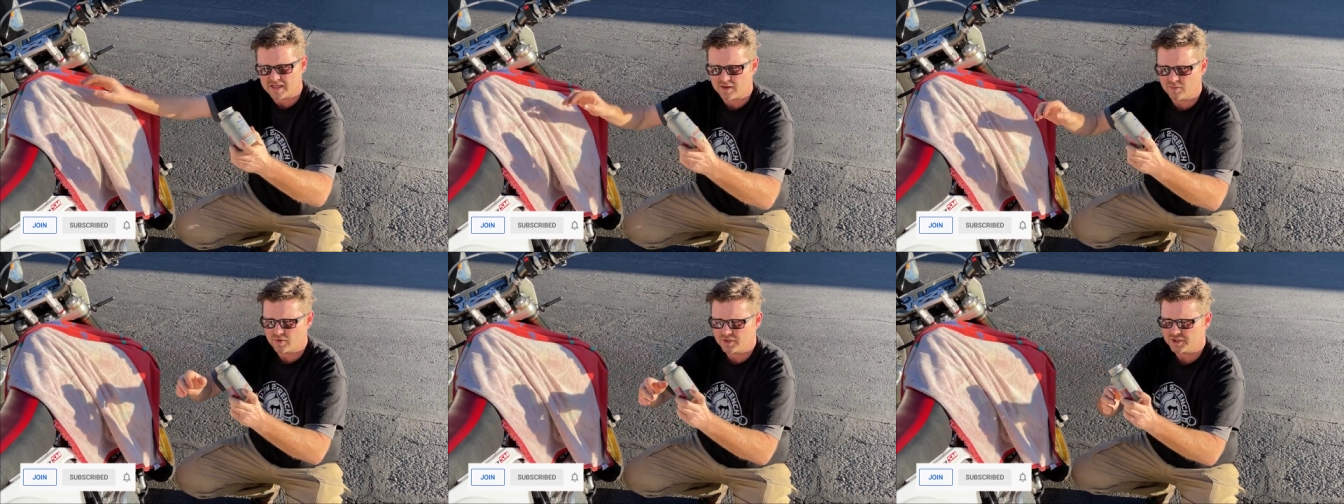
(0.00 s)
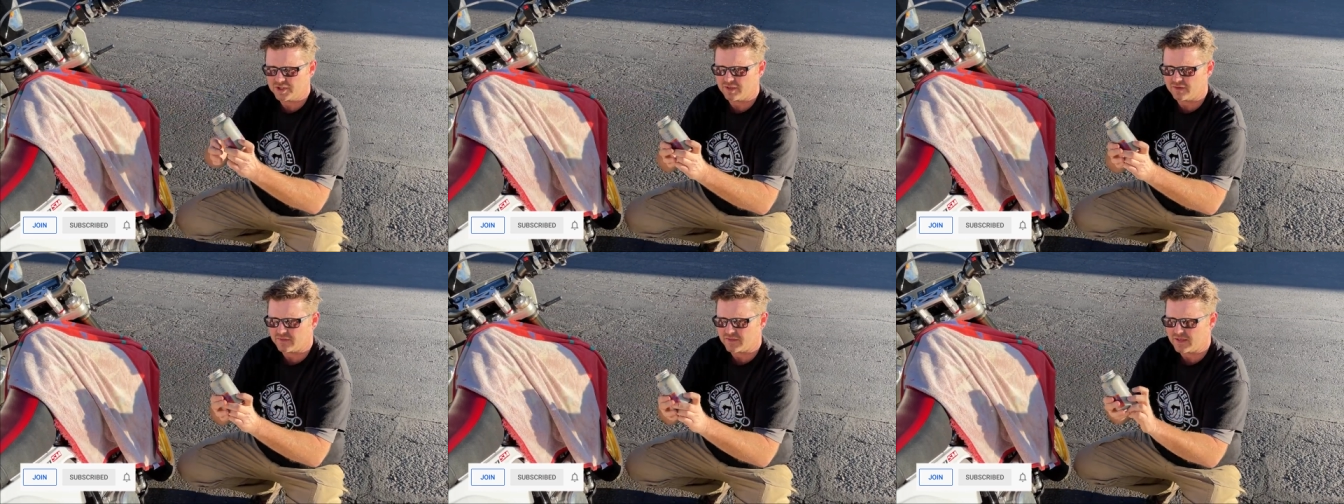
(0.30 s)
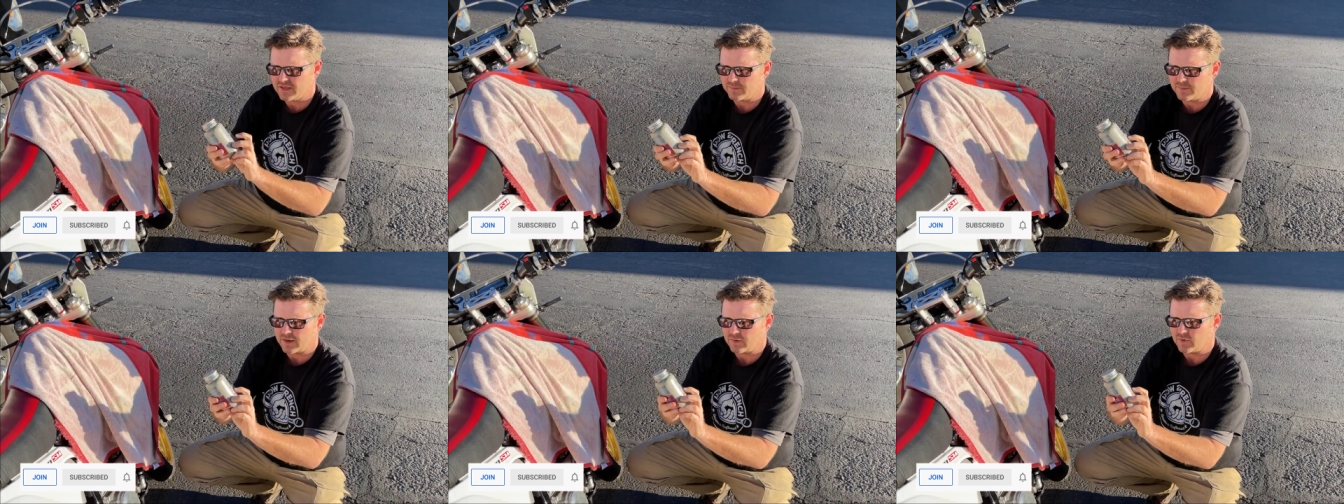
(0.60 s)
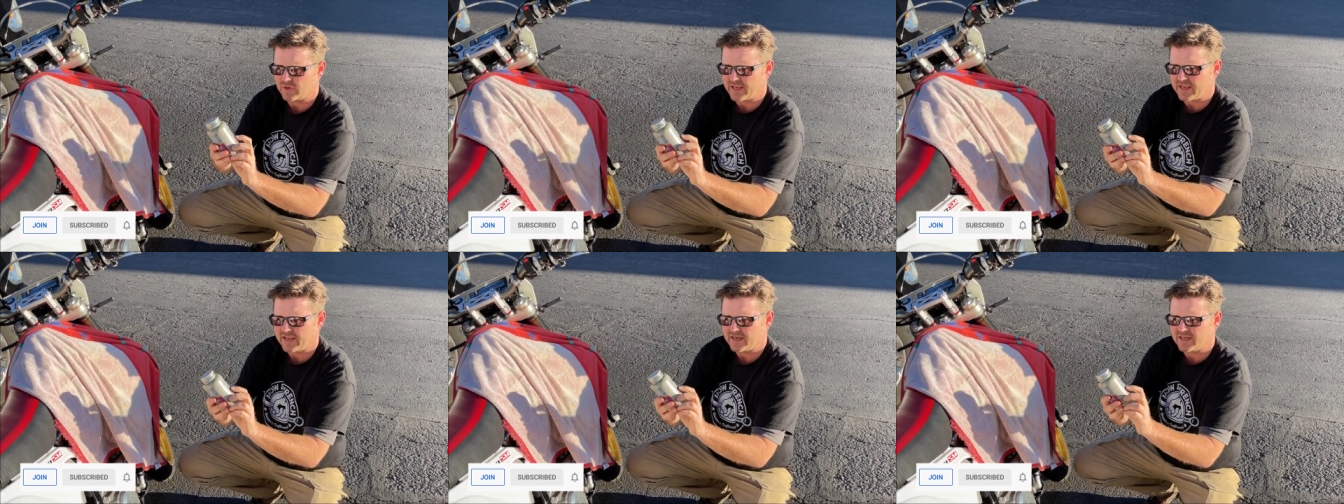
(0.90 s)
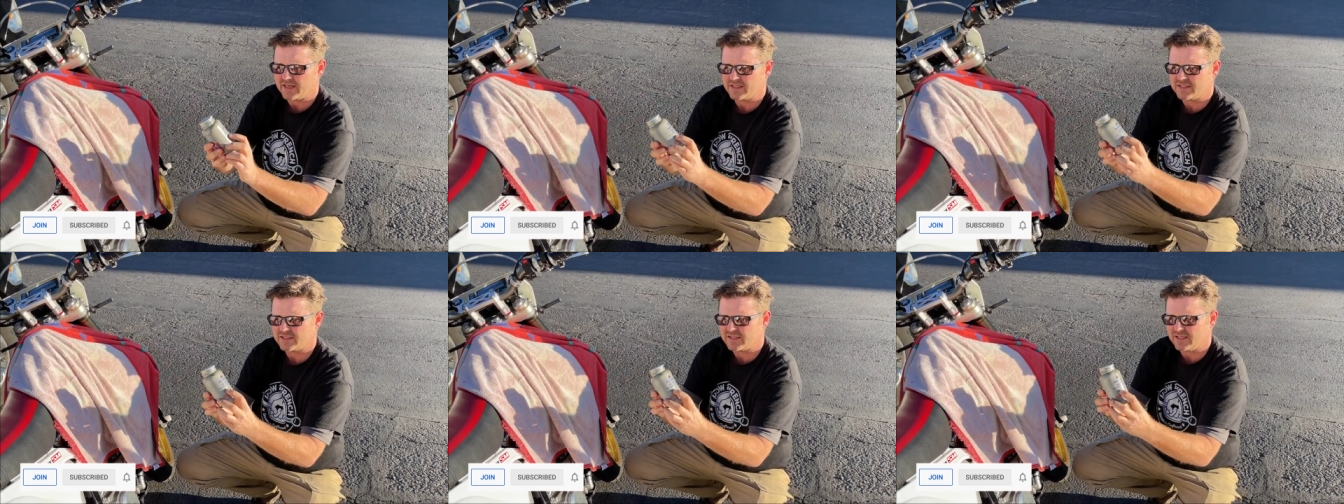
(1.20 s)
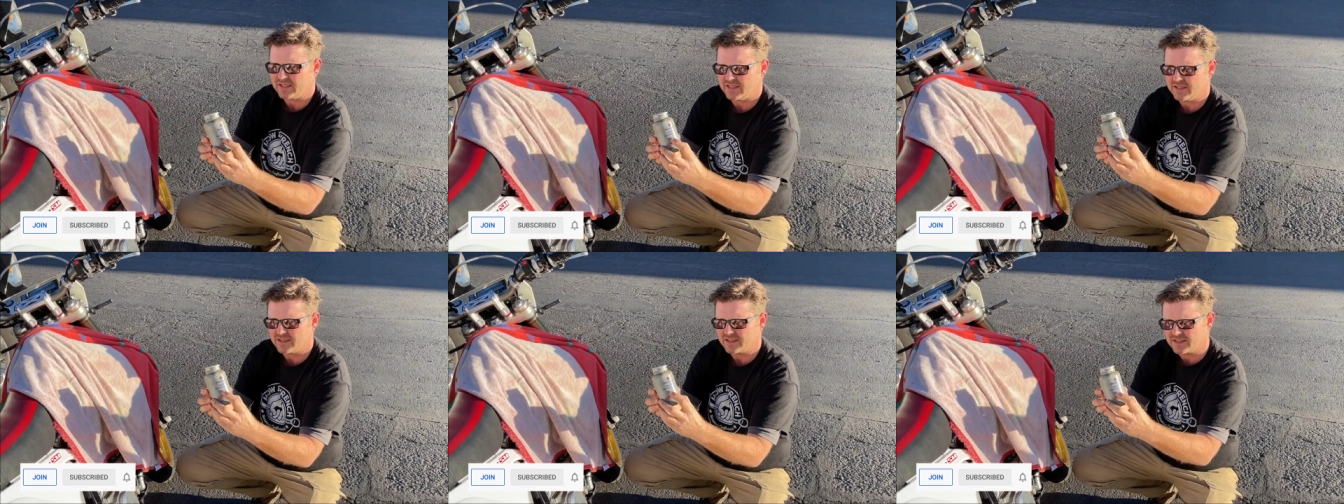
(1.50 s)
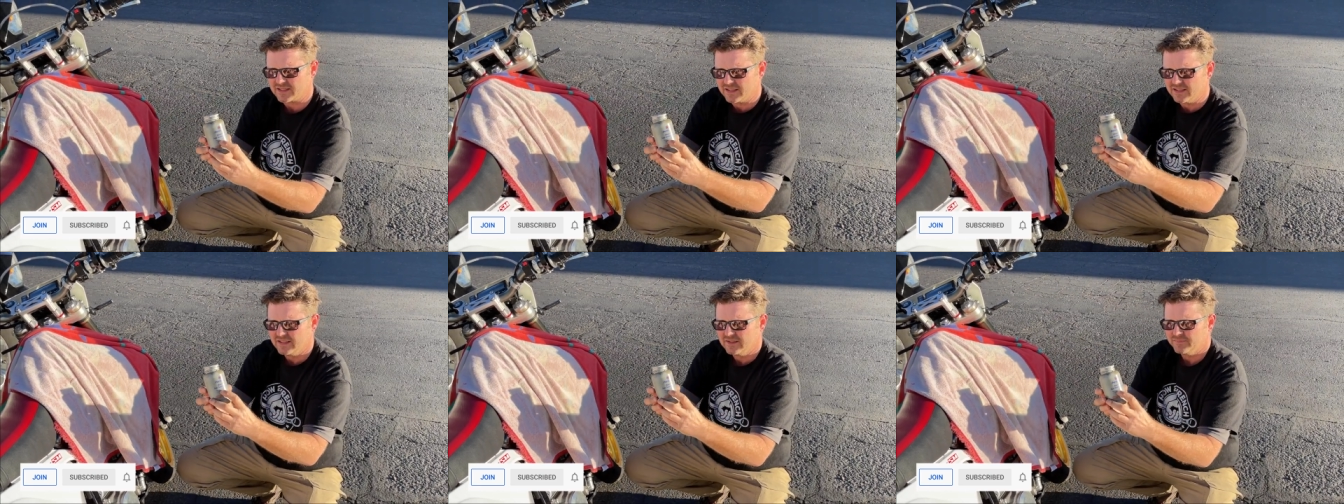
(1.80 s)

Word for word: And I want you to think about what anti-seize